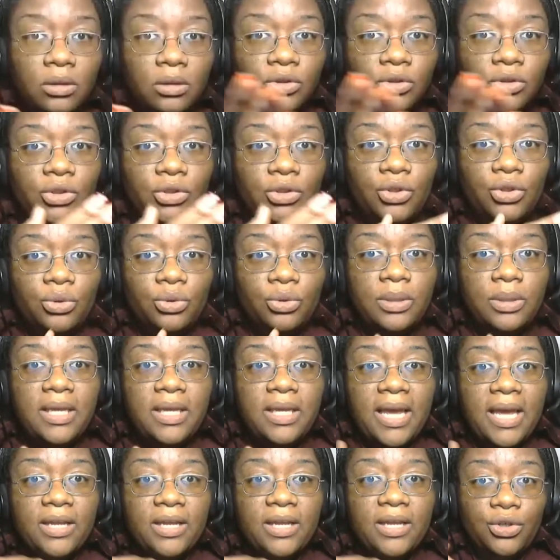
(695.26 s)
uh, to ah.
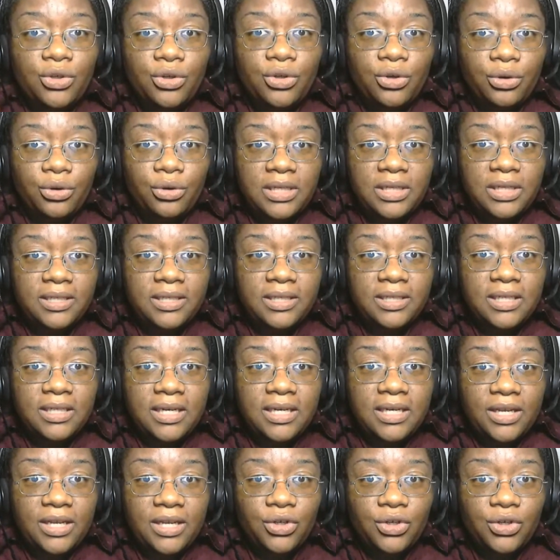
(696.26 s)
get to your
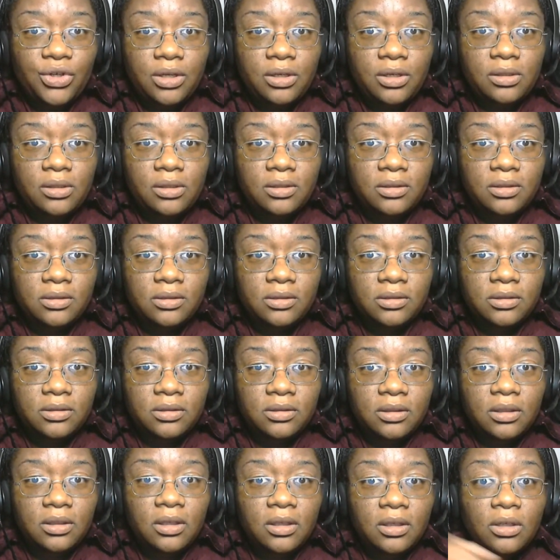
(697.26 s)
destination.
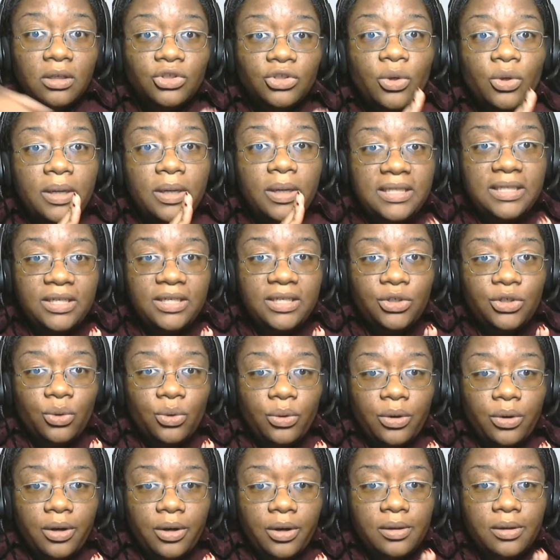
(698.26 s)
So a ah.
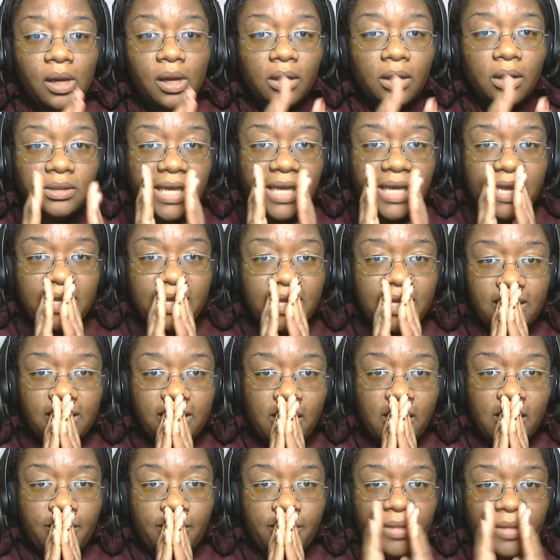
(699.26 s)
detour, like
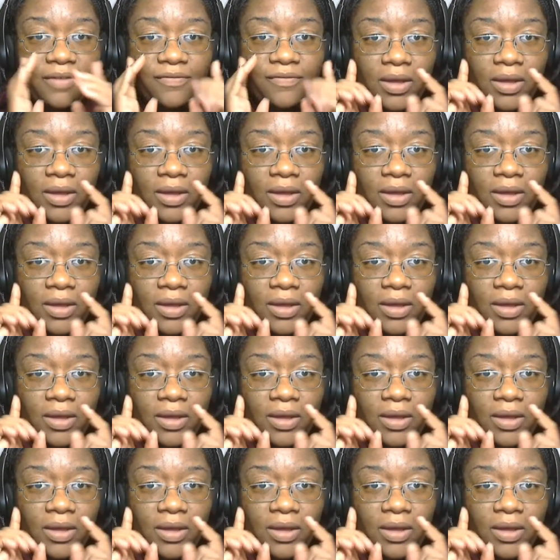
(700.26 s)
um, if